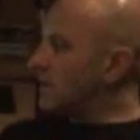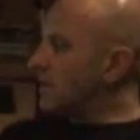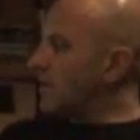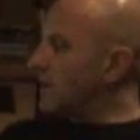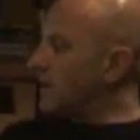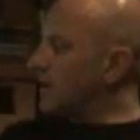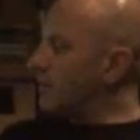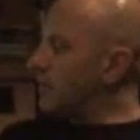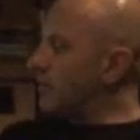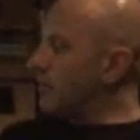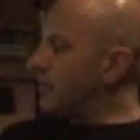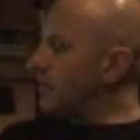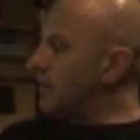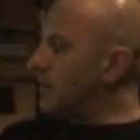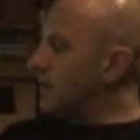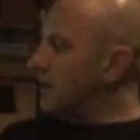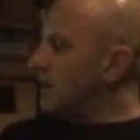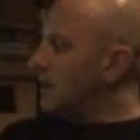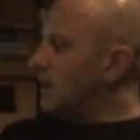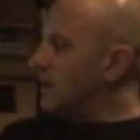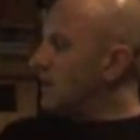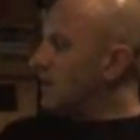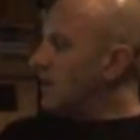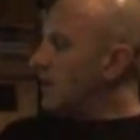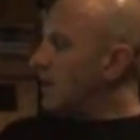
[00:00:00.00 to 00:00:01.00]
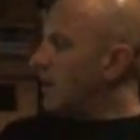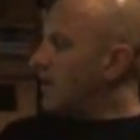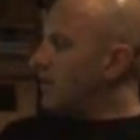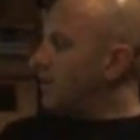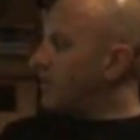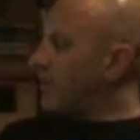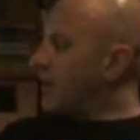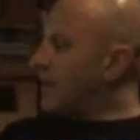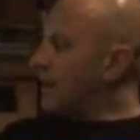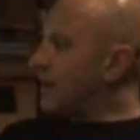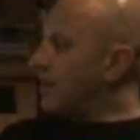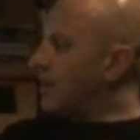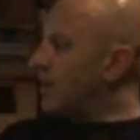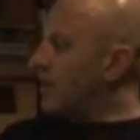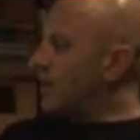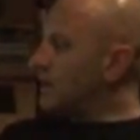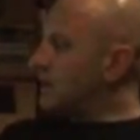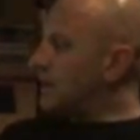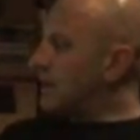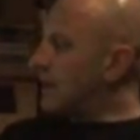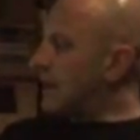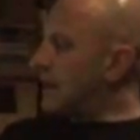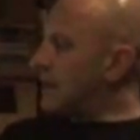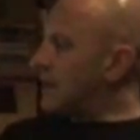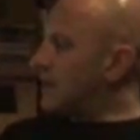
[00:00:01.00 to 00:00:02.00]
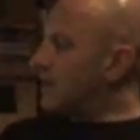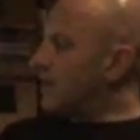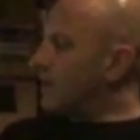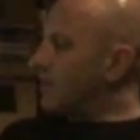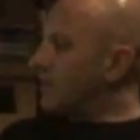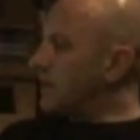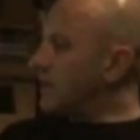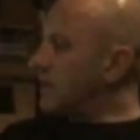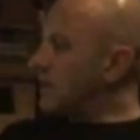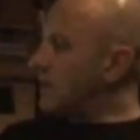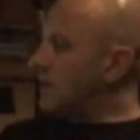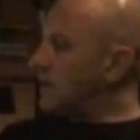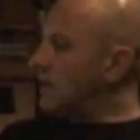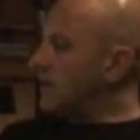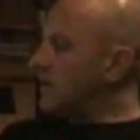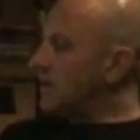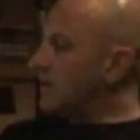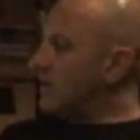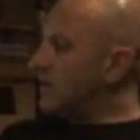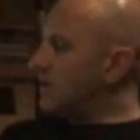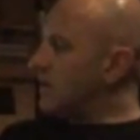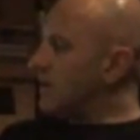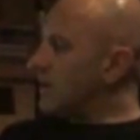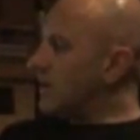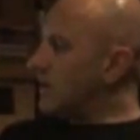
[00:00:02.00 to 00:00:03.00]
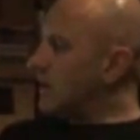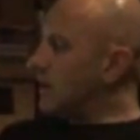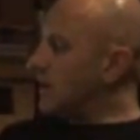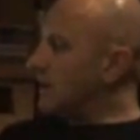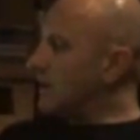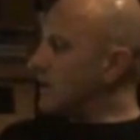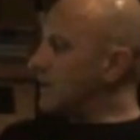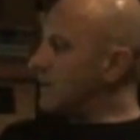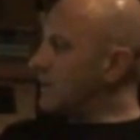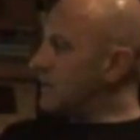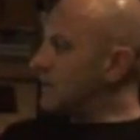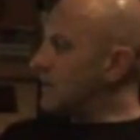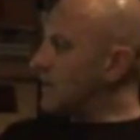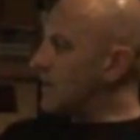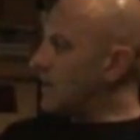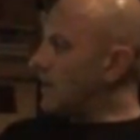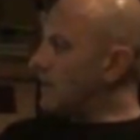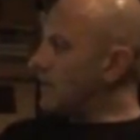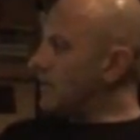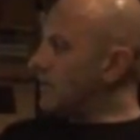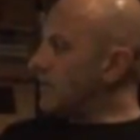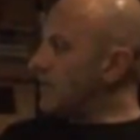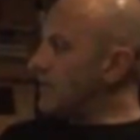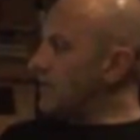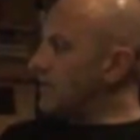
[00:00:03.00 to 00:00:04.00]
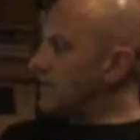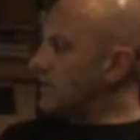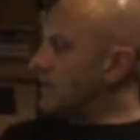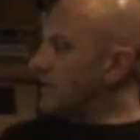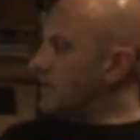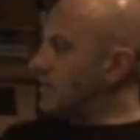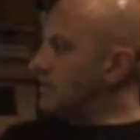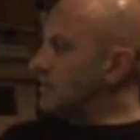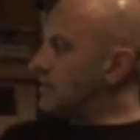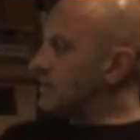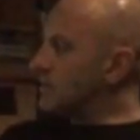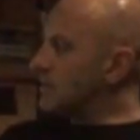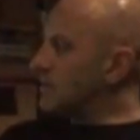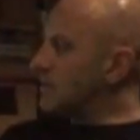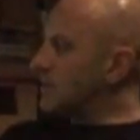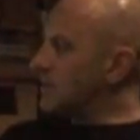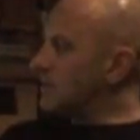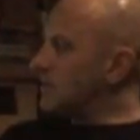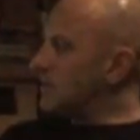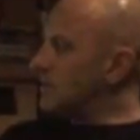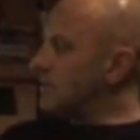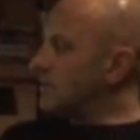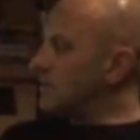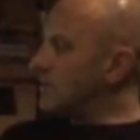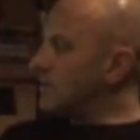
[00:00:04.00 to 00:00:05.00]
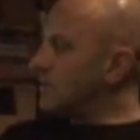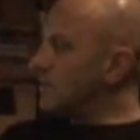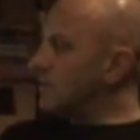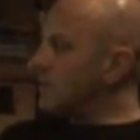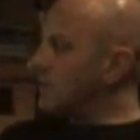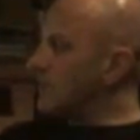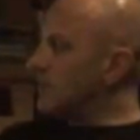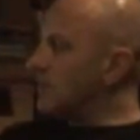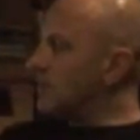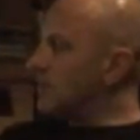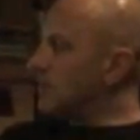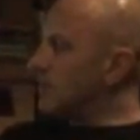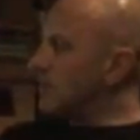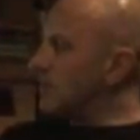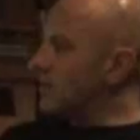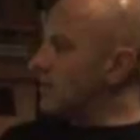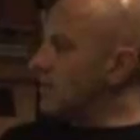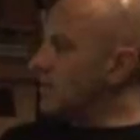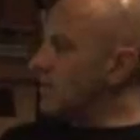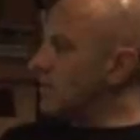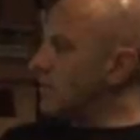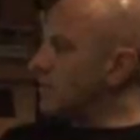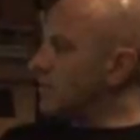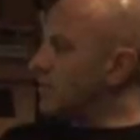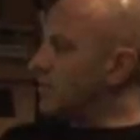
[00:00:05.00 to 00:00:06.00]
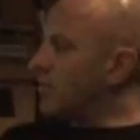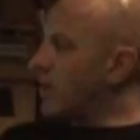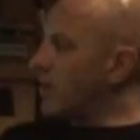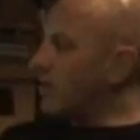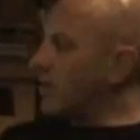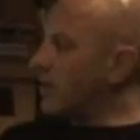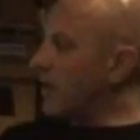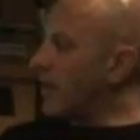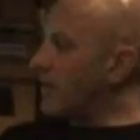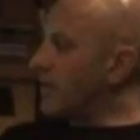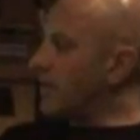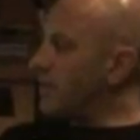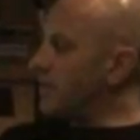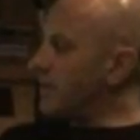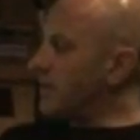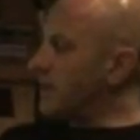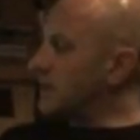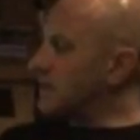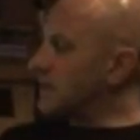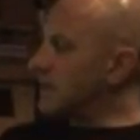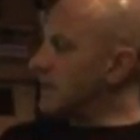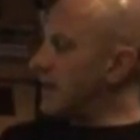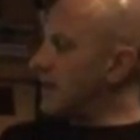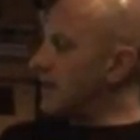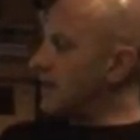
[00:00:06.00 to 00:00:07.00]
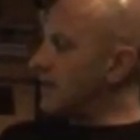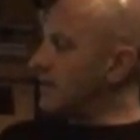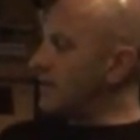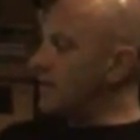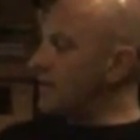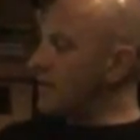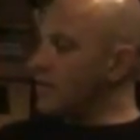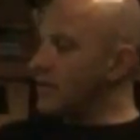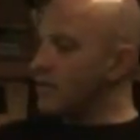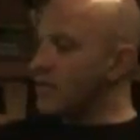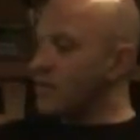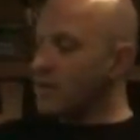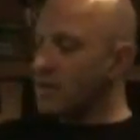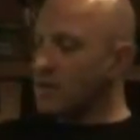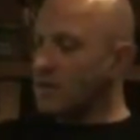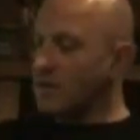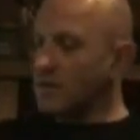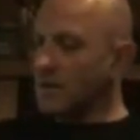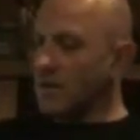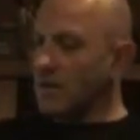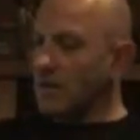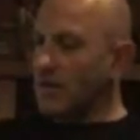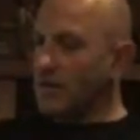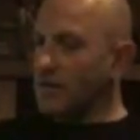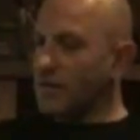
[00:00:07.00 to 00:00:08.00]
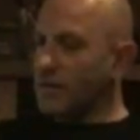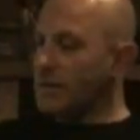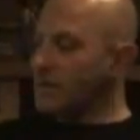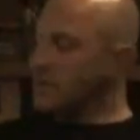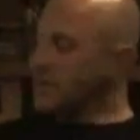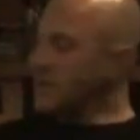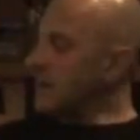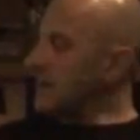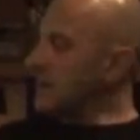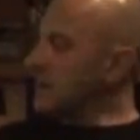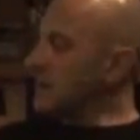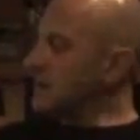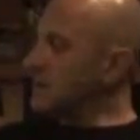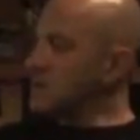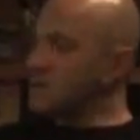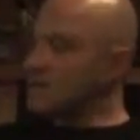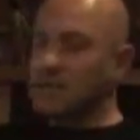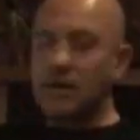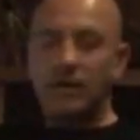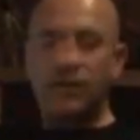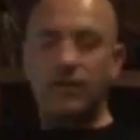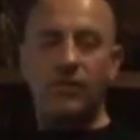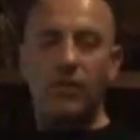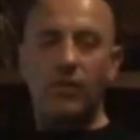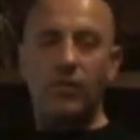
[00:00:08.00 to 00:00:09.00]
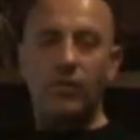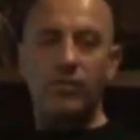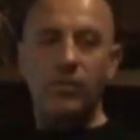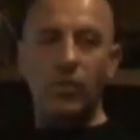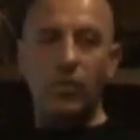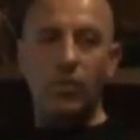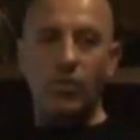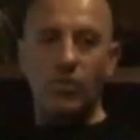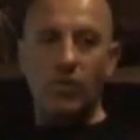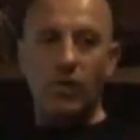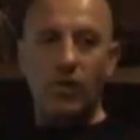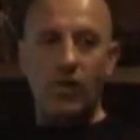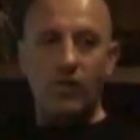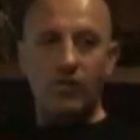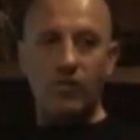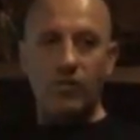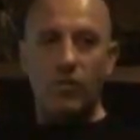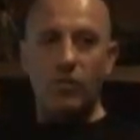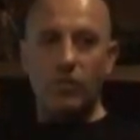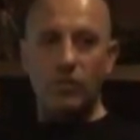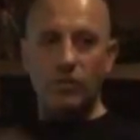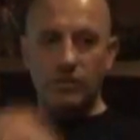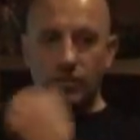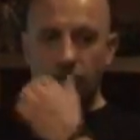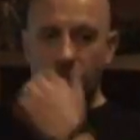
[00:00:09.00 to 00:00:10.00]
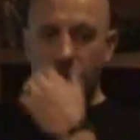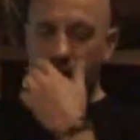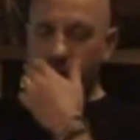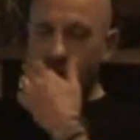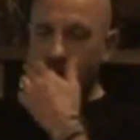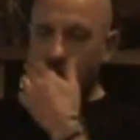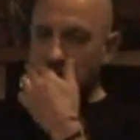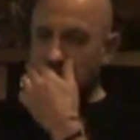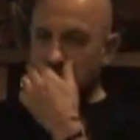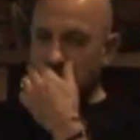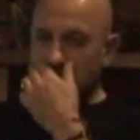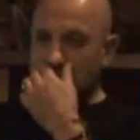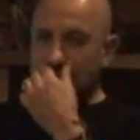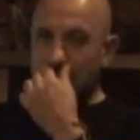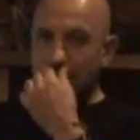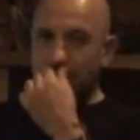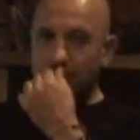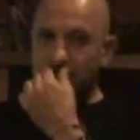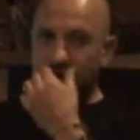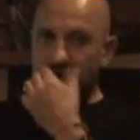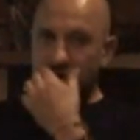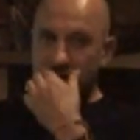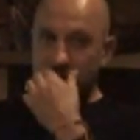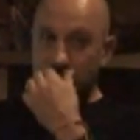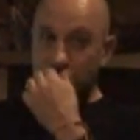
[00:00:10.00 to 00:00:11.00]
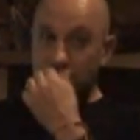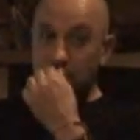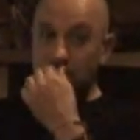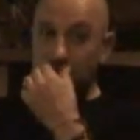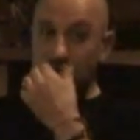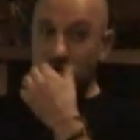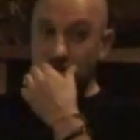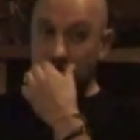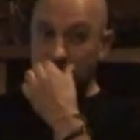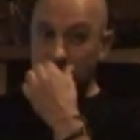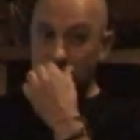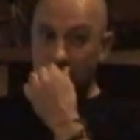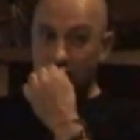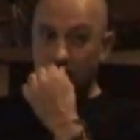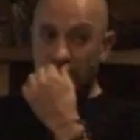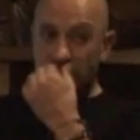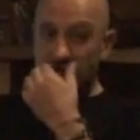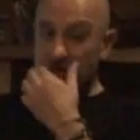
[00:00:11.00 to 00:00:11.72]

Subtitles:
a friend of mine, Danny McMillan, I've used him to program and mix down a few things, so I've been taking stuff on board. I've always been a bit slapdash doing stuff